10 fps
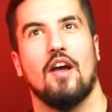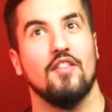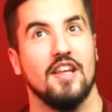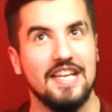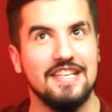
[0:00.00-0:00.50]

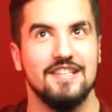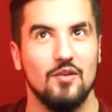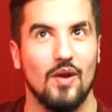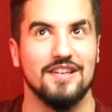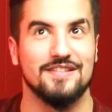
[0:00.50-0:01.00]
The easy
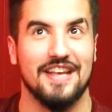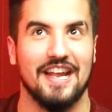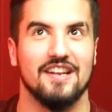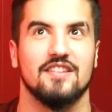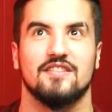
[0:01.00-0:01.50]
way to
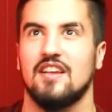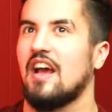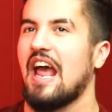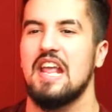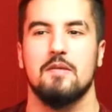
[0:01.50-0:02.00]
say it is,
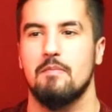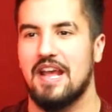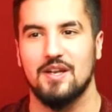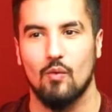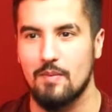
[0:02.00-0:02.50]
I think
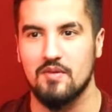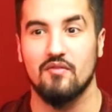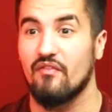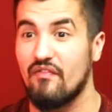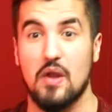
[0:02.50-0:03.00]
men and
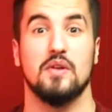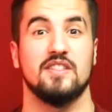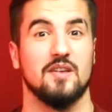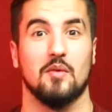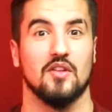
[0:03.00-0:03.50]
women, very
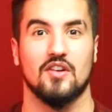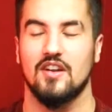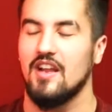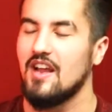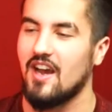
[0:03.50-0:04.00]
similar.
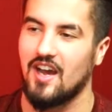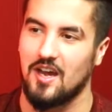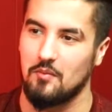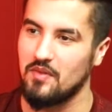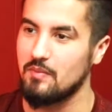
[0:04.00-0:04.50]

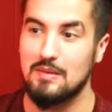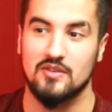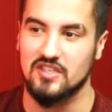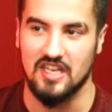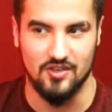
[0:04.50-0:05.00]
Um, I think people
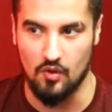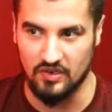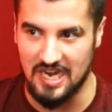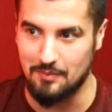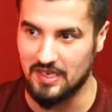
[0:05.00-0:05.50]
just like to
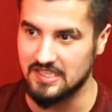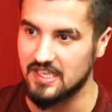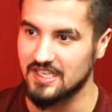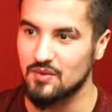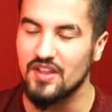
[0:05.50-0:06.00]
overcomplicate
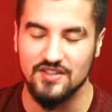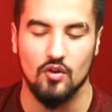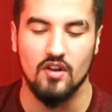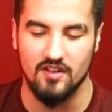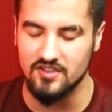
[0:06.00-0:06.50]
things. Well, things
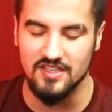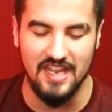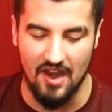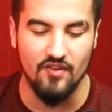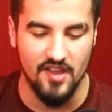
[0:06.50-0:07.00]
are, just
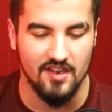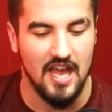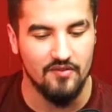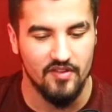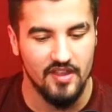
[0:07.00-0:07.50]
like everything in
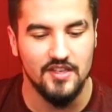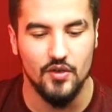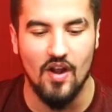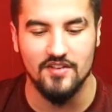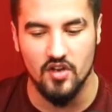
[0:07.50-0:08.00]
life, things
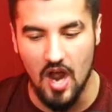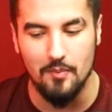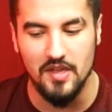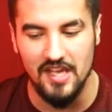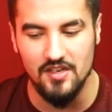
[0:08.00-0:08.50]
are as
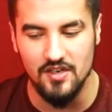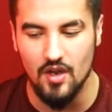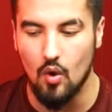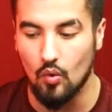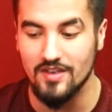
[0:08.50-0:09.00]
complicated
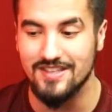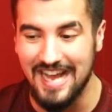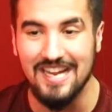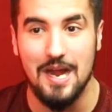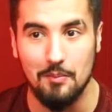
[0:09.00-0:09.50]
or as
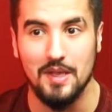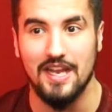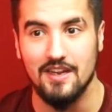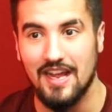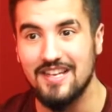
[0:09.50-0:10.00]
not
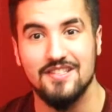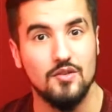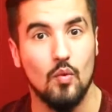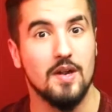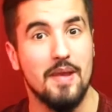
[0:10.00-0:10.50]
complicated as
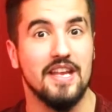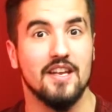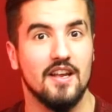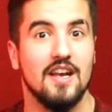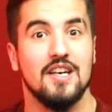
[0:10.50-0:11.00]
you want to make
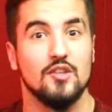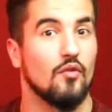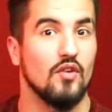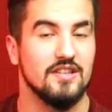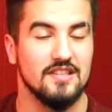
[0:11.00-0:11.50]
it.
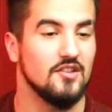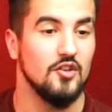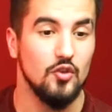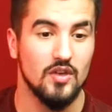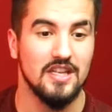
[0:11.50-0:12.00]
So for instance,
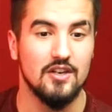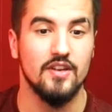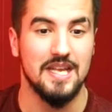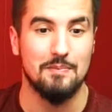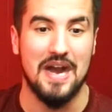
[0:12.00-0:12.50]
you could
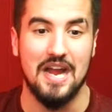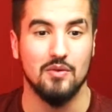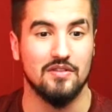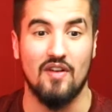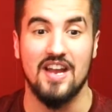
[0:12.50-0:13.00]
literally get by
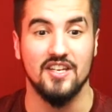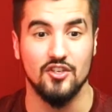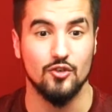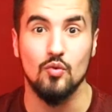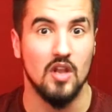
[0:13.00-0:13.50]
with
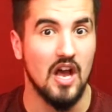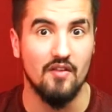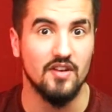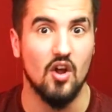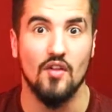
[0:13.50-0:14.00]
finding true
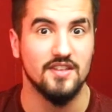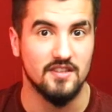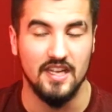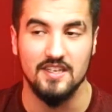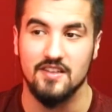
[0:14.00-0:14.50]
love and all these
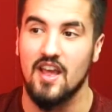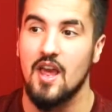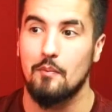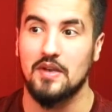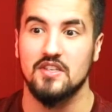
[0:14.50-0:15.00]
things
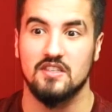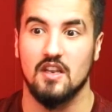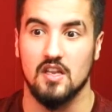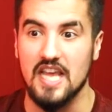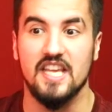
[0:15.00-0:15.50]
by just
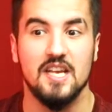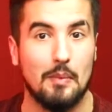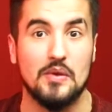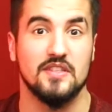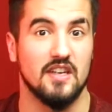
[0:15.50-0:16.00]
liking a
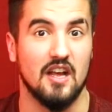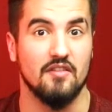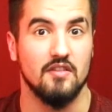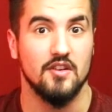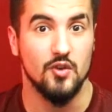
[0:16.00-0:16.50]
person
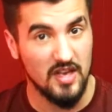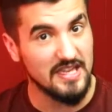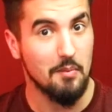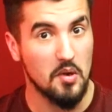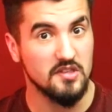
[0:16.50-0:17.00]
enough. Do you like
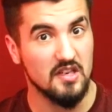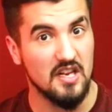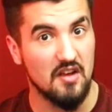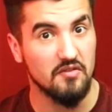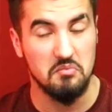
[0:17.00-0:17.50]
that person
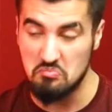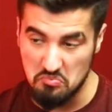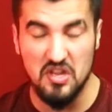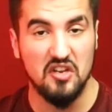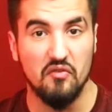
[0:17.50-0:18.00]
enough?
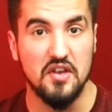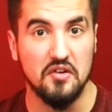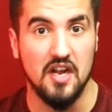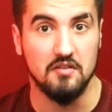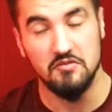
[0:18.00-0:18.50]
Then you'll figure
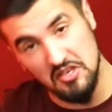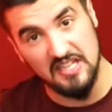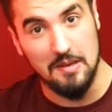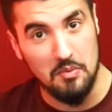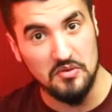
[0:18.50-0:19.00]
it out. Do you
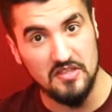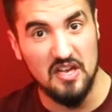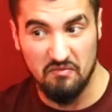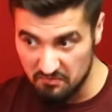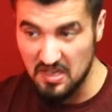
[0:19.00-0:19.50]
like that person
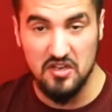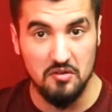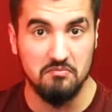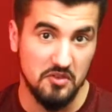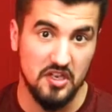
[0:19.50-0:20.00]
enough? Then
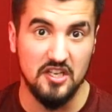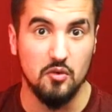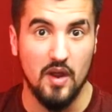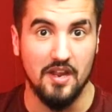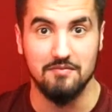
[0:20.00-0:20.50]
you'll you'll get your
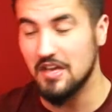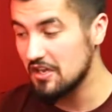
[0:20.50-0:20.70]
way.